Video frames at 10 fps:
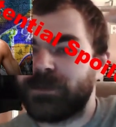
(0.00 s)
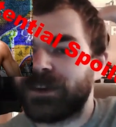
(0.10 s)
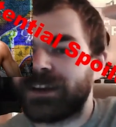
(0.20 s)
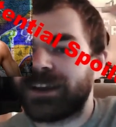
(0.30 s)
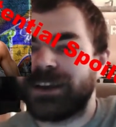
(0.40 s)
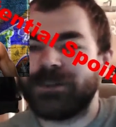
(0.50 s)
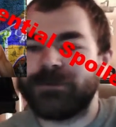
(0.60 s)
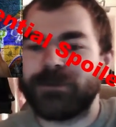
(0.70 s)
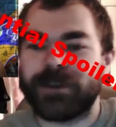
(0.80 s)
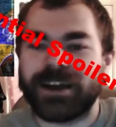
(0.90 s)
but I can't do
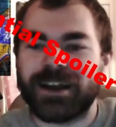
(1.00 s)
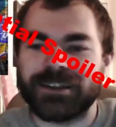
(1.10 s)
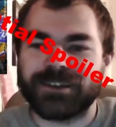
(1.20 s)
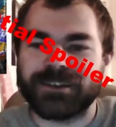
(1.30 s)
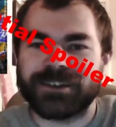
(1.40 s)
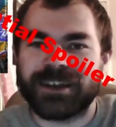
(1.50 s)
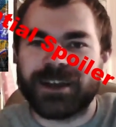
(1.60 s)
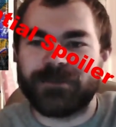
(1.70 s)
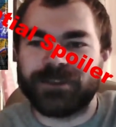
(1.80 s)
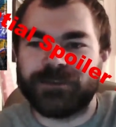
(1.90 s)
it with my hands because the
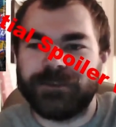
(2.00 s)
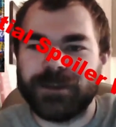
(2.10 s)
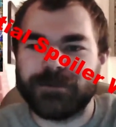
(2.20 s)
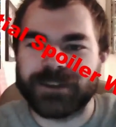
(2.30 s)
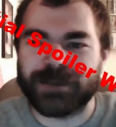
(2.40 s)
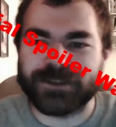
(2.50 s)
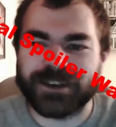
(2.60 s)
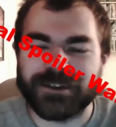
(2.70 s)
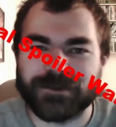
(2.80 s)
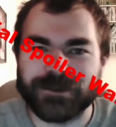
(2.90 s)
camera's flipped and I'm
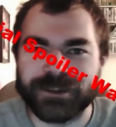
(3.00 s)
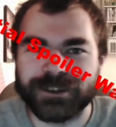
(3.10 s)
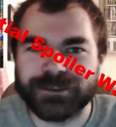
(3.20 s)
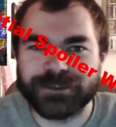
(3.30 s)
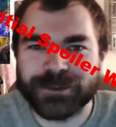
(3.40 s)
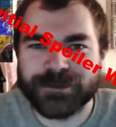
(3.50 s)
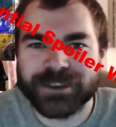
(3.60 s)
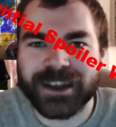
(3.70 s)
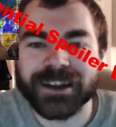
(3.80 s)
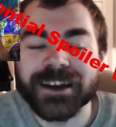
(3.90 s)
terrible at
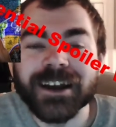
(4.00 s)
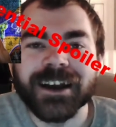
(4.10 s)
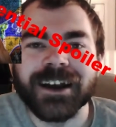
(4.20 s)
doing that.